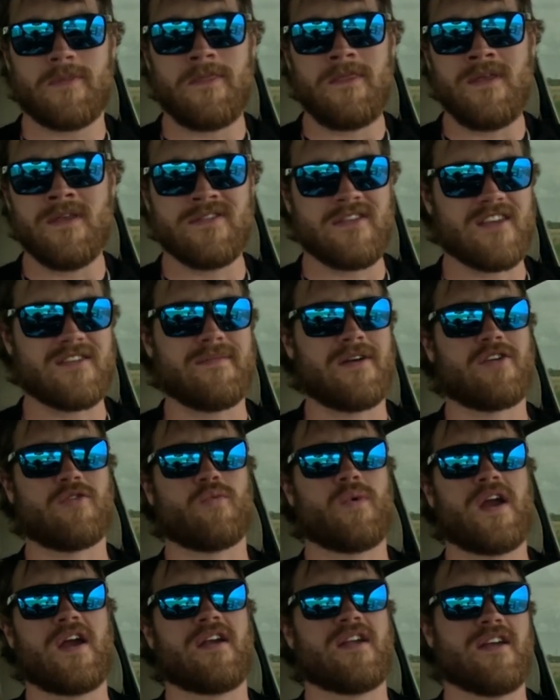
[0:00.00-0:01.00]
It doesn't matter
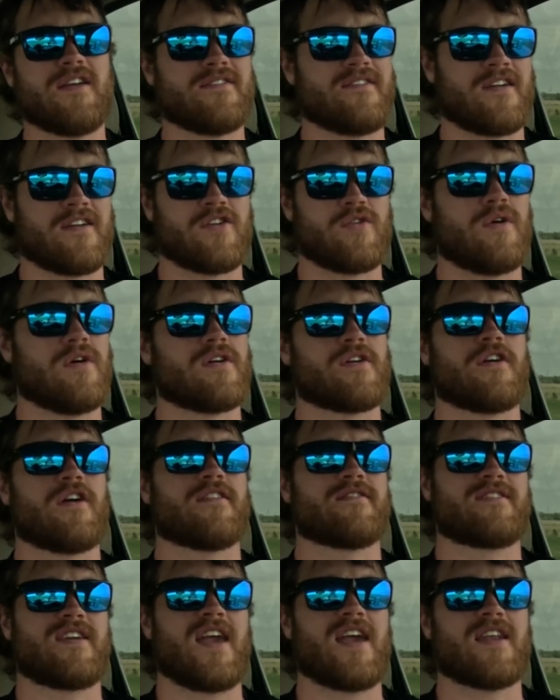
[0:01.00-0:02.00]
where it is, I can go all
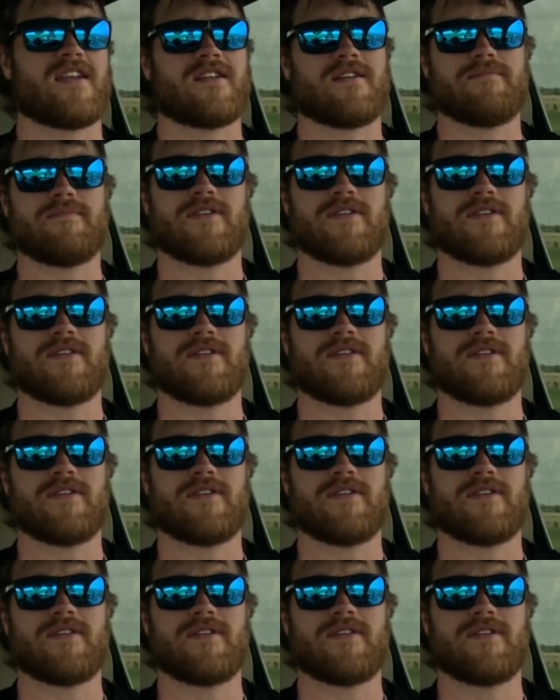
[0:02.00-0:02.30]
across Canada.